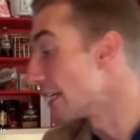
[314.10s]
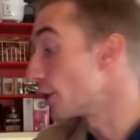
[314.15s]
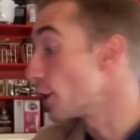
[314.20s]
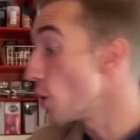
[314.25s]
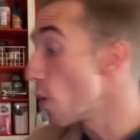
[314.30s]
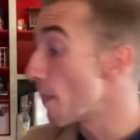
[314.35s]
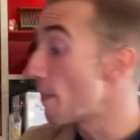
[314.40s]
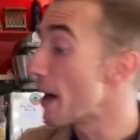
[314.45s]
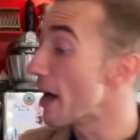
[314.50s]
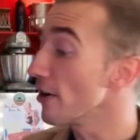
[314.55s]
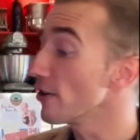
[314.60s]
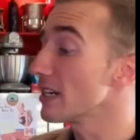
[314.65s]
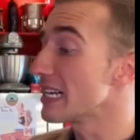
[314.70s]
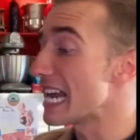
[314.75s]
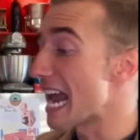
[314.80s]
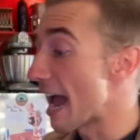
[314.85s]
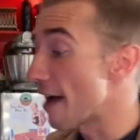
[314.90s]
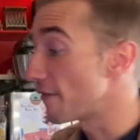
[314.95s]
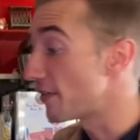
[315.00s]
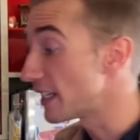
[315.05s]
who
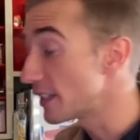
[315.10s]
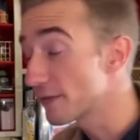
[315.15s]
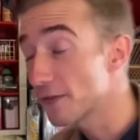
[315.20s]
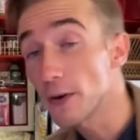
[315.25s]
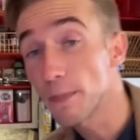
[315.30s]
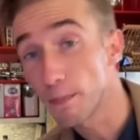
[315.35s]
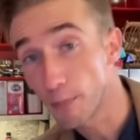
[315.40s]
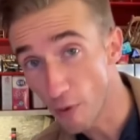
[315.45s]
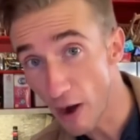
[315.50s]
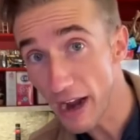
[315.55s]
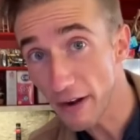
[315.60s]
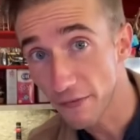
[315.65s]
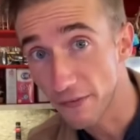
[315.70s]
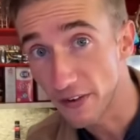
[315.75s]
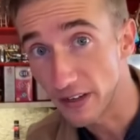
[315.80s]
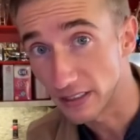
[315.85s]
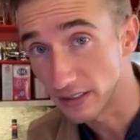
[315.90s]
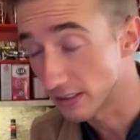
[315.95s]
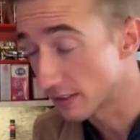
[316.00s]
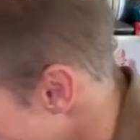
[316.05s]
apparently have this for
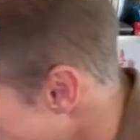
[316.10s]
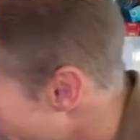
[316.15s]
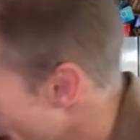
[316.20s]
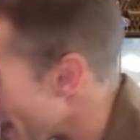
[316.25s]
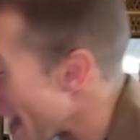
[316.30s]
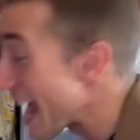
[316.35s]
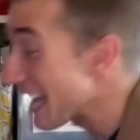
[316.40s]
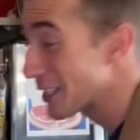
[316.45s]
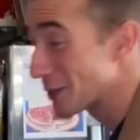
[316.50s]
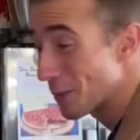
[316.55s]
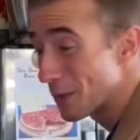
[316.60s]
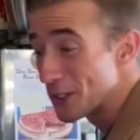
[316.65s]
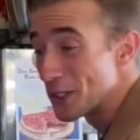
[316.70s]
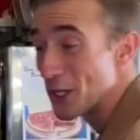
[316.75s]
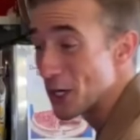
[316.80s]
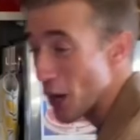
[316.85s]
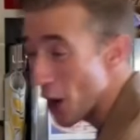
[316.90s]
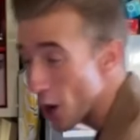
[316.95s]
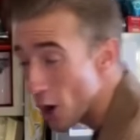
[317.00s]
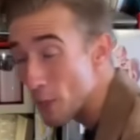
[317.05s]
breakfast. Now that's what
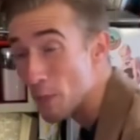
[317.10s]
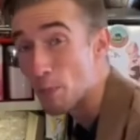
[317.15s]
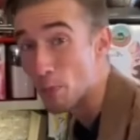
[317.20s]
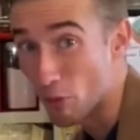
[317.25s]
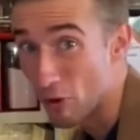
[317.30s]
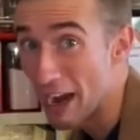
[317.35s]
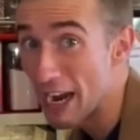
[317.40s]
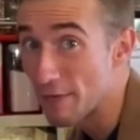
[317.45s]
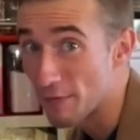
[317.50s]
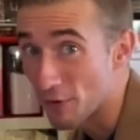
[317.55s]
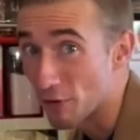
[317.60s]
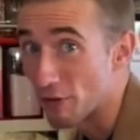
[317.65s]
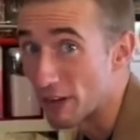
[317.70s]
you call bravery.